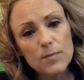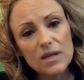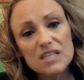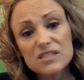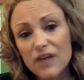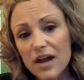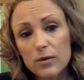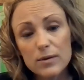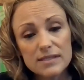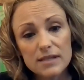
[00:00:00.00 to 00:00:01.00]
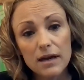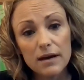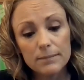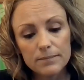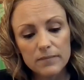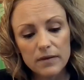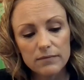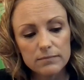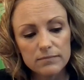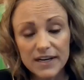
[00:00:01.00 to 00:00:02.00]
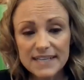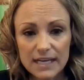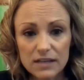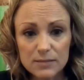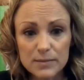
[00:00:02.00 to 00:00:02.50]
His father was a very talented